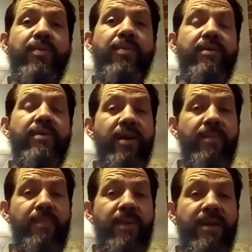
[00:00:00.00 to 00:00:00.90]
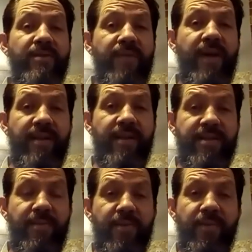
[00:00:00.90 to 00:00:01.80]
when I taught up at Peters Valley last
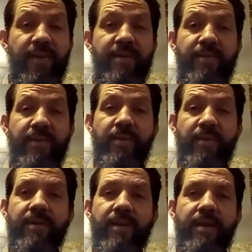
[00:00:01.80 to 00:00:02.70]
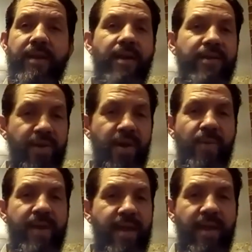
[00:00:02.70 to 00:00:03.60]
time in 2021. And as you know,
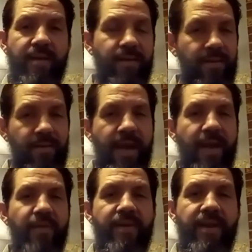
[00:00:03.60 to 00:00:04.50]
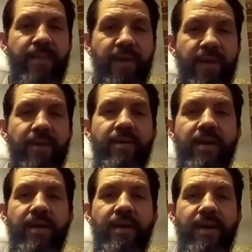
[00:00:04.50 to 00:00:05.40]
we can't gather anything up there.
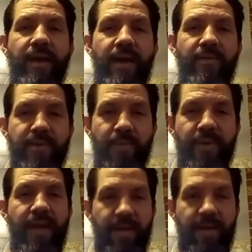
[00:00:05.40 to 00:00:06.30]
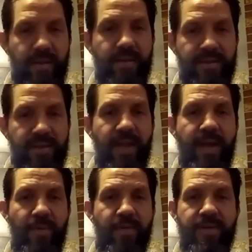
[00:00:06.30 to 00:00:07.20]
And I always put that in
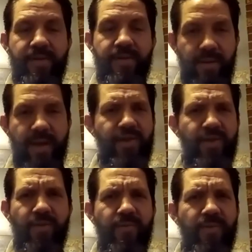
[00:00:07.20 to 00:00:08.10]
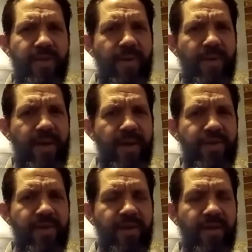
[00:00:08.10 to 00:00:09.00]
disclaimer because national, was it
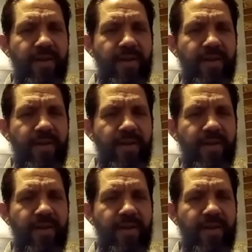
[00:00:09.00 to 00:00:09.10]
recreation